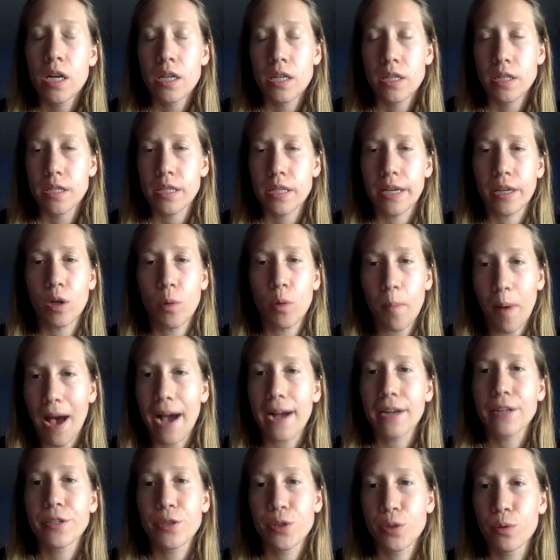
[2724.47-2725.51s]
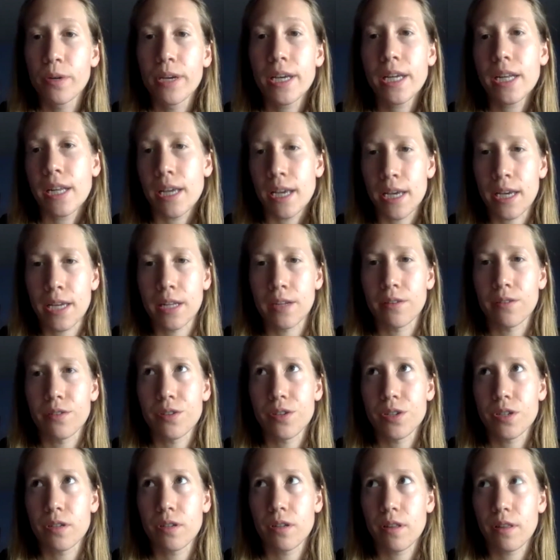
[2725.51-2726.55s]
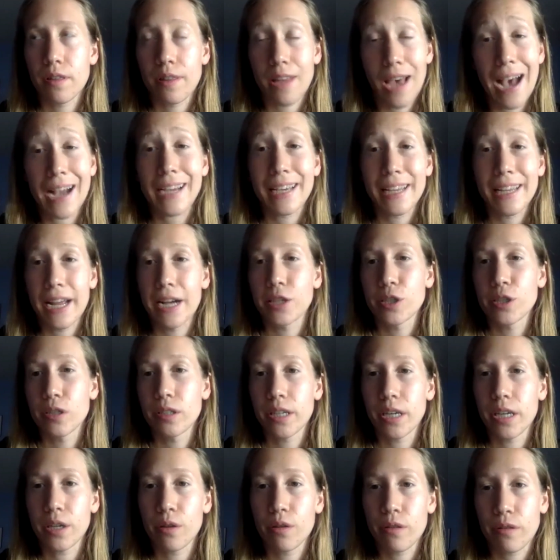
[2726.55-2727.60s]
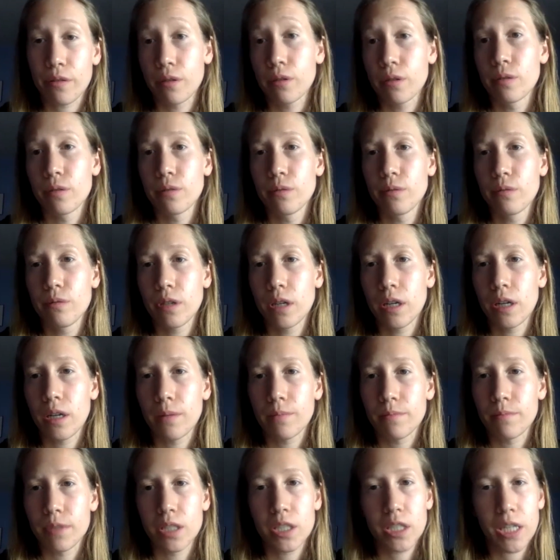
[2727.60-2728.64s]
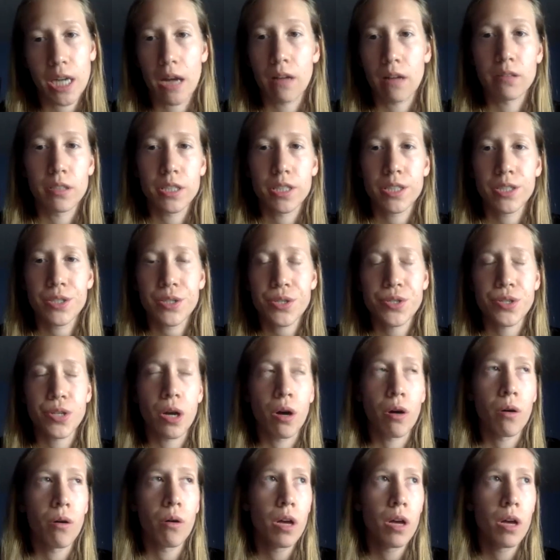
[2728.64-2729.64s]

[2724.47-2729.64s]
cycle back to it, and that can actually get you through the challenges. So